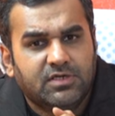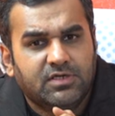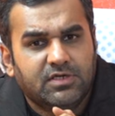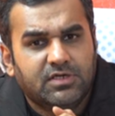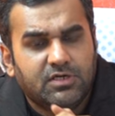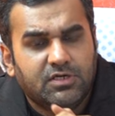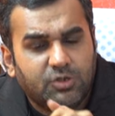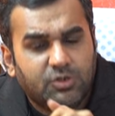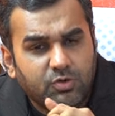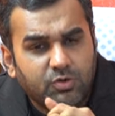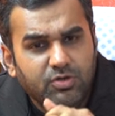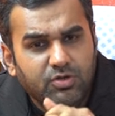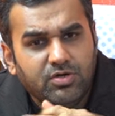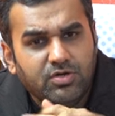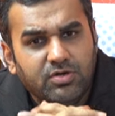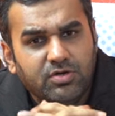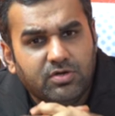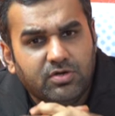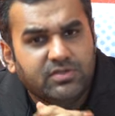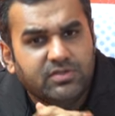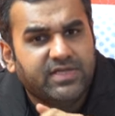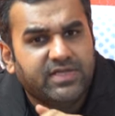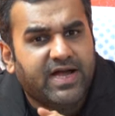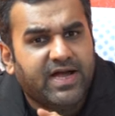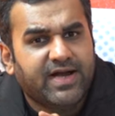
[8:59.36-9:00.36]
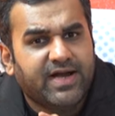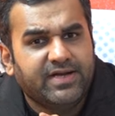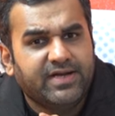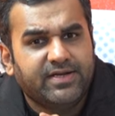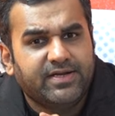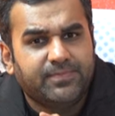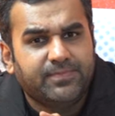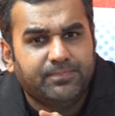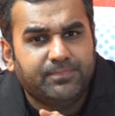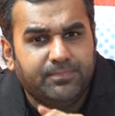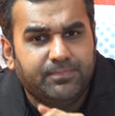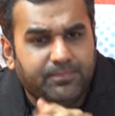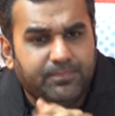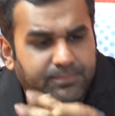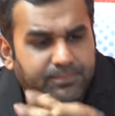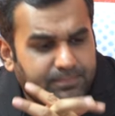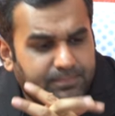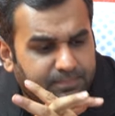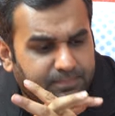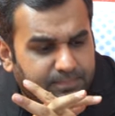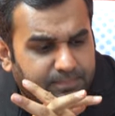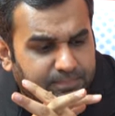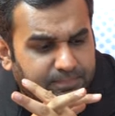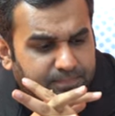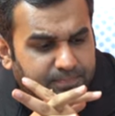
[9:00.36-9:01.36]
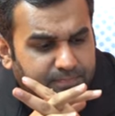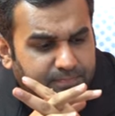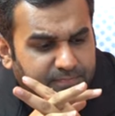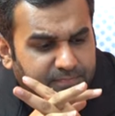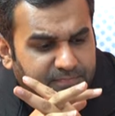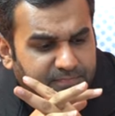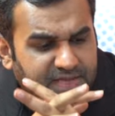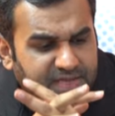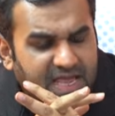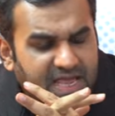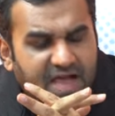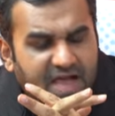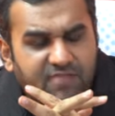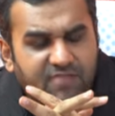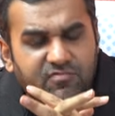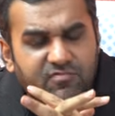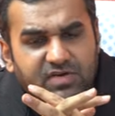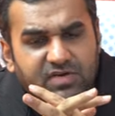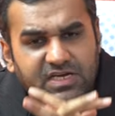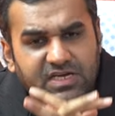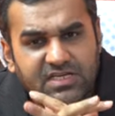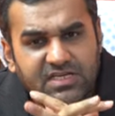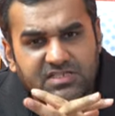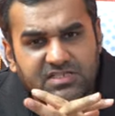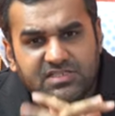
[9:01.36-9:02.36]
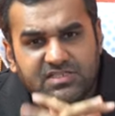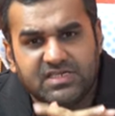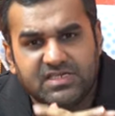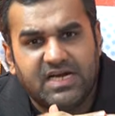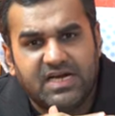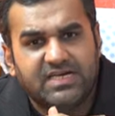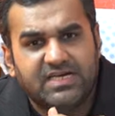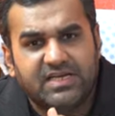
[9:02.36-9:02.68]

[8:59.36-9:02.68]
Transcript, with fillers: Do you know that we have reached at a